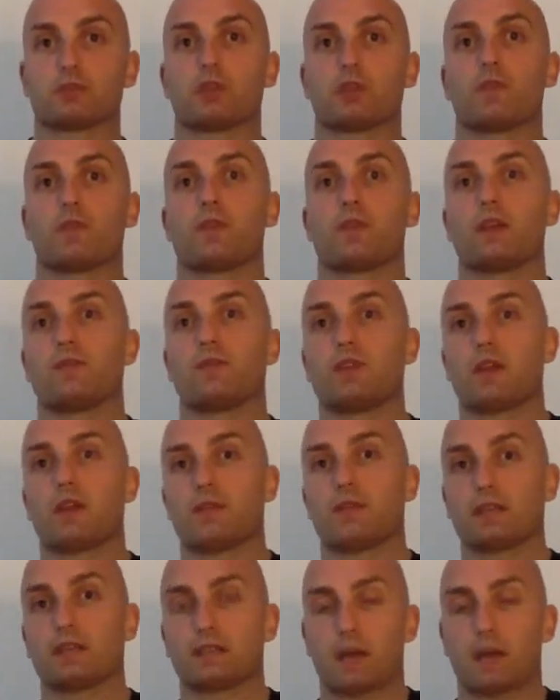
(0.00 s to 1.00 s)
So if you
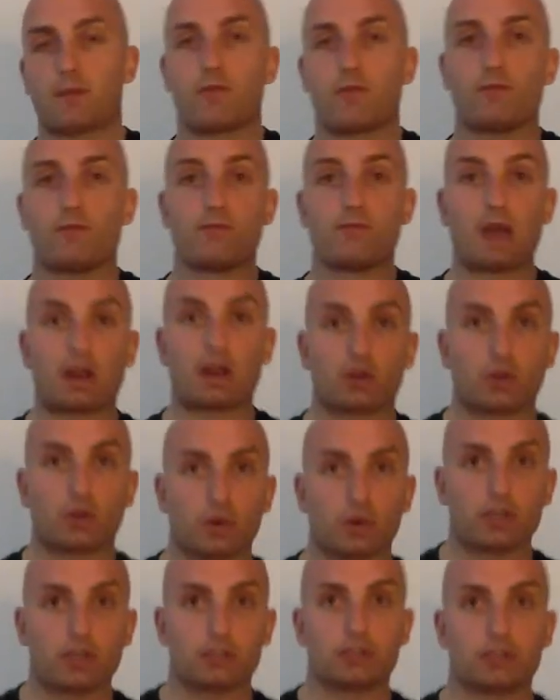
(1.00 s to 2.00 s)
have any type of
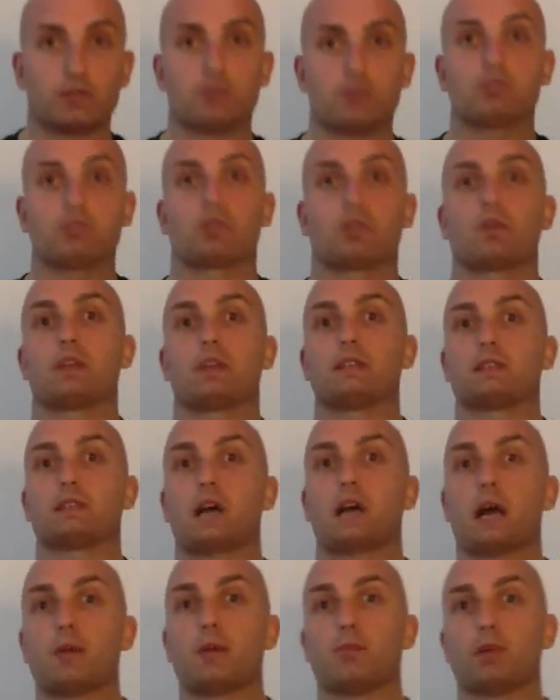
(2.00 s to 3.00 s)
medical issues or any
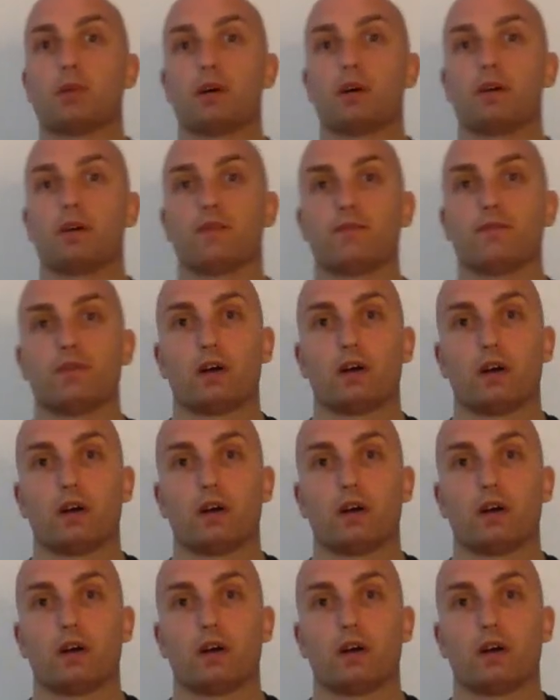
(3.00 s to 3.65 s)
type of